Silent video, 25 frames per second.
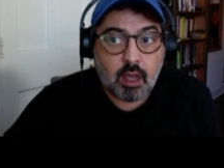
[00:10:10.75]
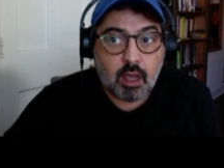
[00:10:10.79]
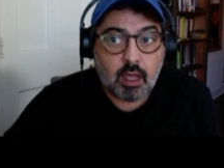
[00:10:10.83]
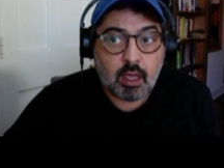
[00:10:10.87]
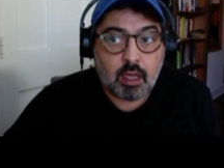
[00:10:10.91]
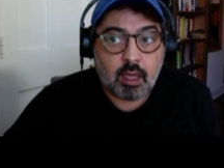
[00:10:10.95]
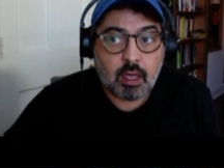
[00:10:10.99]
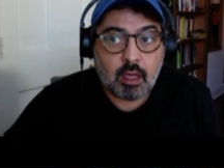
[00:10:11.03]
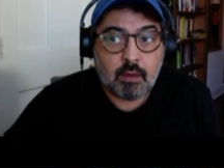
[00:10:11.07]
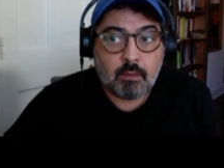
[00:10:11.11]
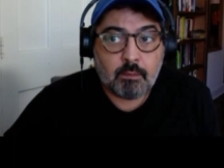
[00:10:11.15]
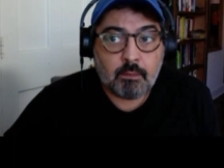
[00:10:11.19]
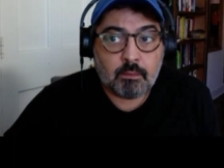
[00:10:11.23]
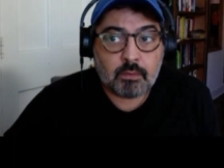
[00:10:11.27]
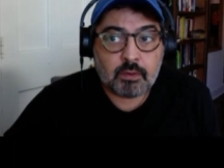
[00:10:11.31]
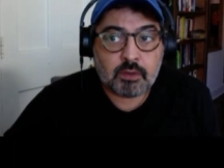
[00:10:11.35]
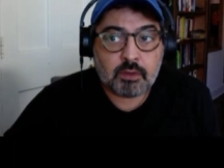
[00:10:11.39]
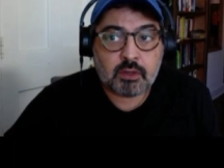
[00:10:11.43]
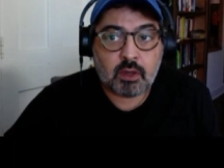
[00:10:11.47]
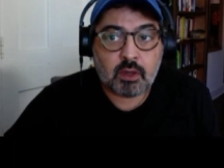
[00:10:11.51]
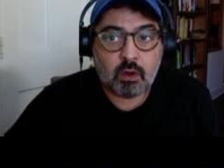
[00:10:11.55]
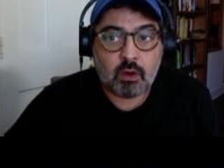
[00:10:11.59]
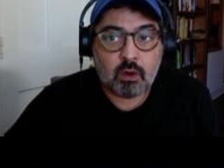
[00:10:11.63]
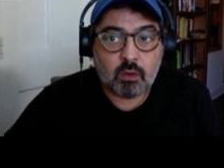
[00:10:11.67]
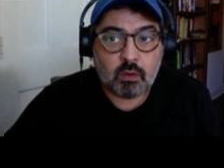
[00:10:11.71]
Um,
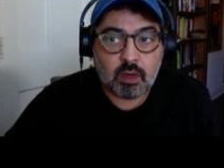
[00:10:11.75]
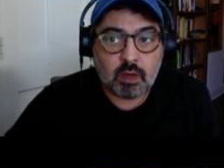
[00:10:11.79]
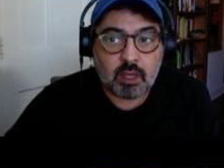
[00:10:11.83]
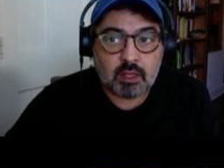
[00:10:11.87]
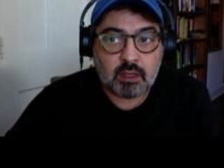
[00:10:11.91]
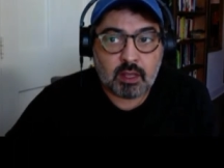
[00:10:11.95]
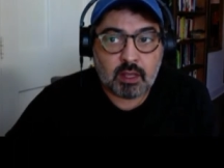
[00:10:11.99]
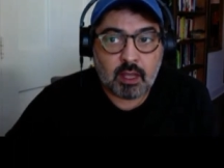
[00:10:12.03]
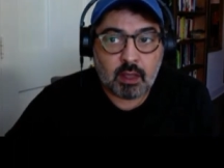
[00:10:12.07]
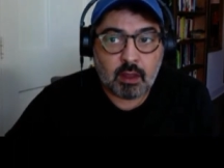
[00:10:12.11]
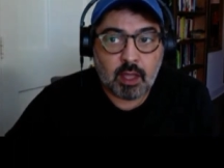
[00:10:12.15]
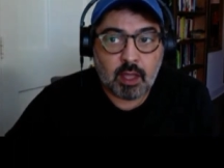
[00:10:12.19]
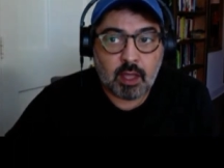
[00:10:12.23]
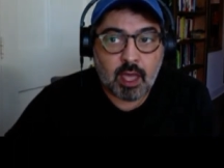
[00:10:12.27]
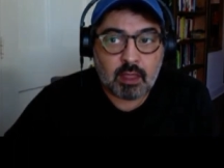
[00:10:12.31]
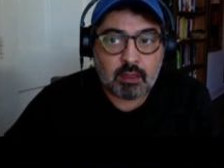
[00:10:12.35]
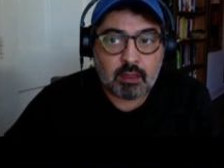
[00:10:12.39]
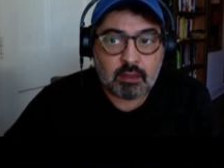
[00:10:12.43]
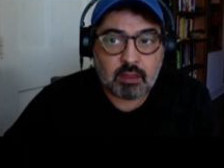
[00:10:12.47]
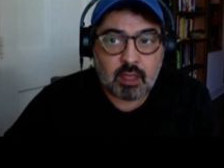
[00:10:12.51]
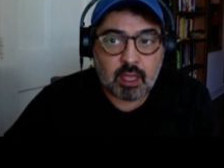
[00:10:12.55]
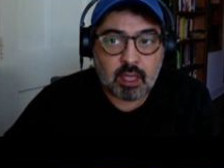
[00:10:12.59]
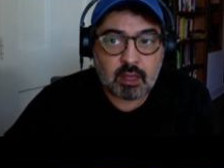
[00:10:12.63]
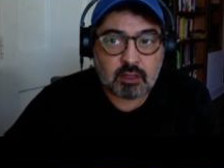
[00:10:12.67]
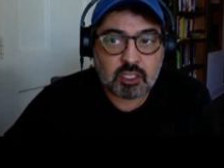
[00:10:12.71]
so, in,
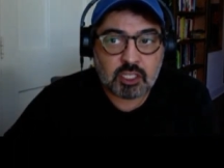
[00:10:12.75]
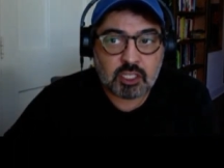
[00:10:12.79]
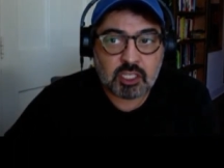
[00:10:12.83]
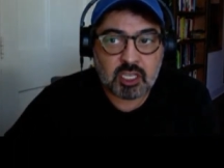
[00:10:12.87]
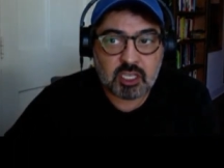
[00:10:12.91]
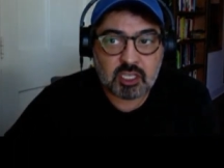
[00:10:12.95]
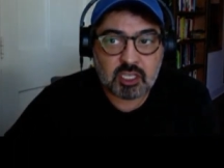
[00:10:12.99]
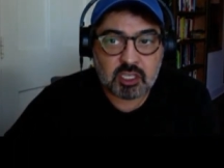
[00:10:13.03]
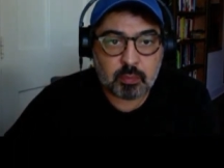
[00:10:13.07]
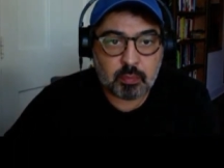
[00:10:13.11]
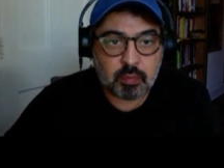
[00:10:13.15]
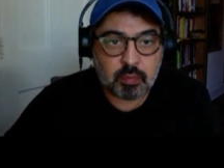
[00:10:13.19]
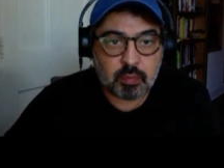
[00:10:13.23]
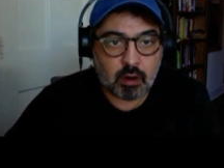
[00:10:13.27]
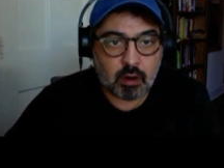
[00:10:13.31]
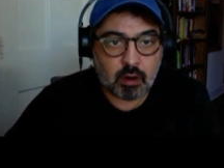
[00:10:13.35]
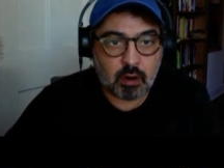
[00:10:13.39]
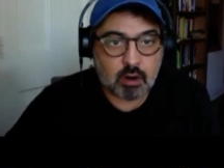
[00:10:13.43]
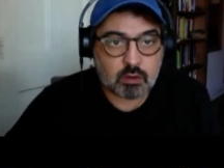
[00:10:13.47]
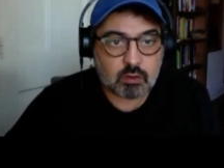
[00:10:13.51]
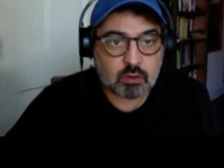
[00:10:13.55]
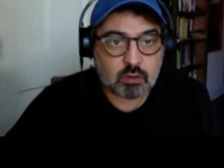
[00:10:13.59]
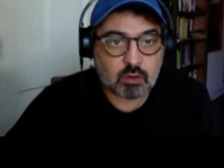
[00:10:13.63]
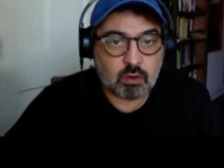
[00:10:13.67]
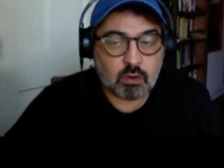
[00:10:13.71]
and, and she is
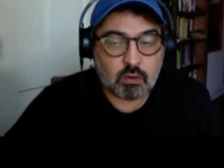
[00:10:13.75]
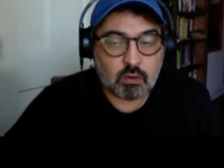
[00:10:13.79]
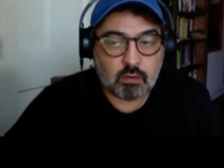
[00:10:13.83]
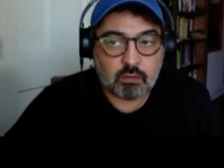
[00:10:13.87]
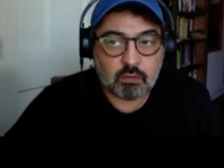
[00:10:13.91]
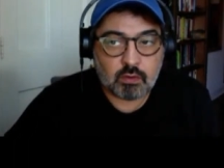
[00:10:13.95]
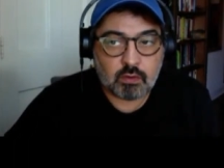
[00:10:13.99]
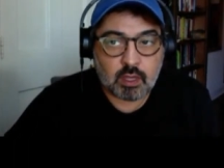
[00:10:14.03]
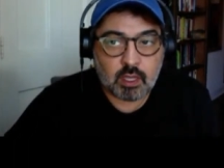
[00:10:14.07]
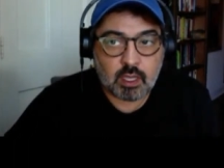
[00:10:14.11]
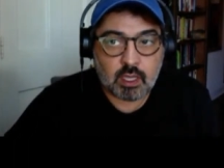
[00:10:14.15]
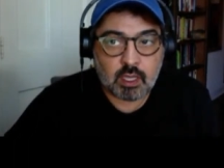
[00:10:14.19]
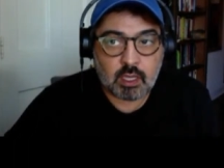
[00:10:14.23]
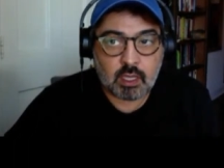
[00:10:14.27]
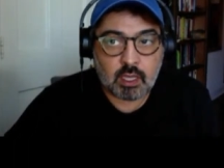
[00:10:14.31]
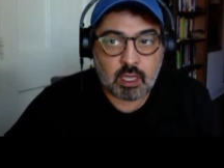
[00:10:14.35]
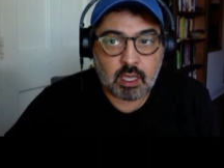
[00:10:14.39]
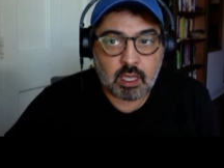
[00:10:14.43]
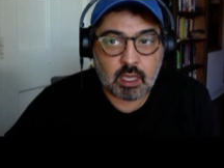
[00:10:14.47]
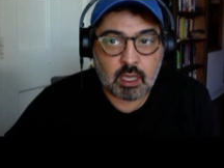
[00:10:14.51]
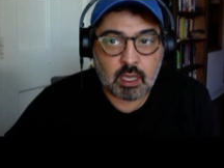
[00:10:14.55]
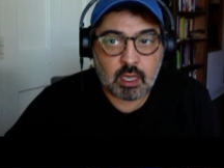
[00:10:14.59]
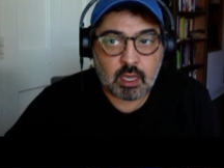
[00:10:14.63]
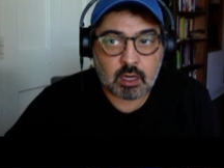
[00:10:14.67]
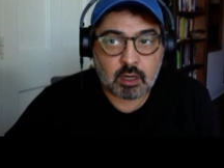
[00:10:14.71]
part of
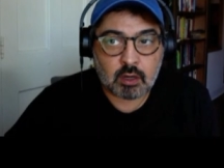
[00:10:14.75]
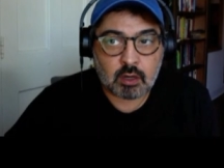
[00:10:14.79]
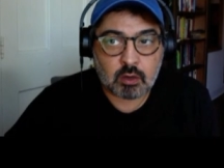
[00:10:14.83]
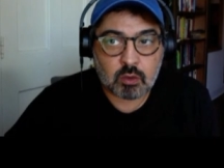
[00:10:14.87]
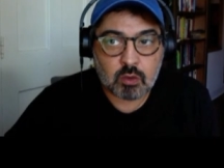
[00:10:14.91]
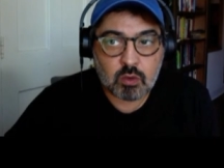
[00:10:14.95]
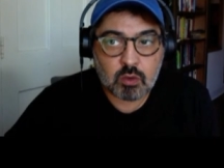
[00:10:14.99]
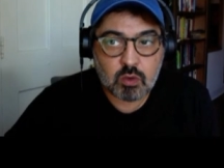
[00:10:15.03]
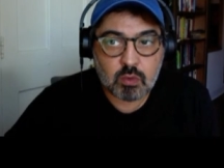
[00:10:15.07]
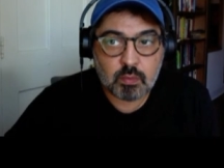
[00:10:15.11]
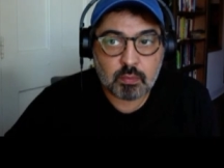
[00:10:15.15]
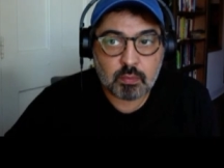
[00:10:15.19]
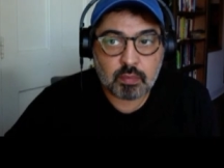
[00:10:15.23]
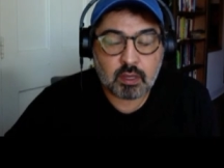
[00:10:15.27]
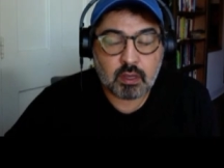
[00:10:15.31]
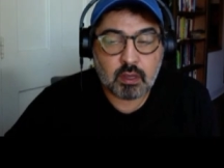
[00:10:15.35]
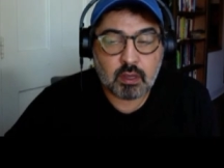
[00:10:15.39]
a, a group